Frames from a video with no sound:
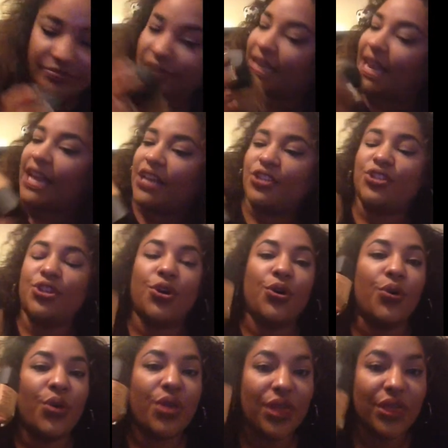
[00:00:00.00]
yeah,
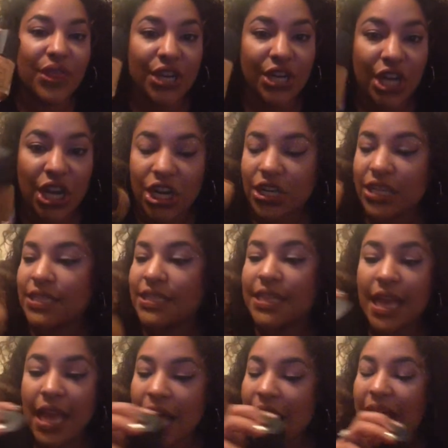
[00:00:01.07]
so the NARS,
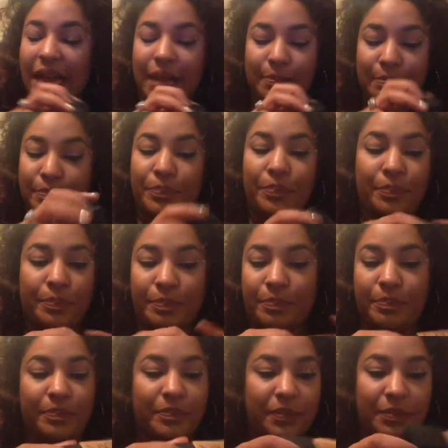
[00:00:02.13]
I
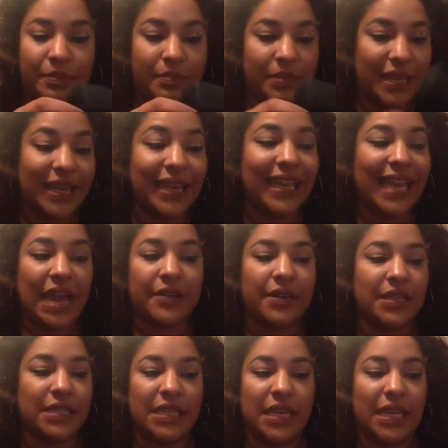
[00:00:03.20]
can
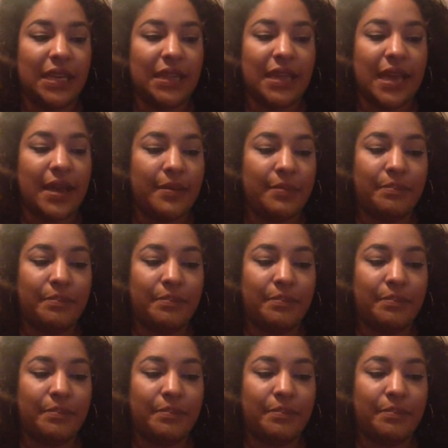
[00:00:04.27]
guarantee that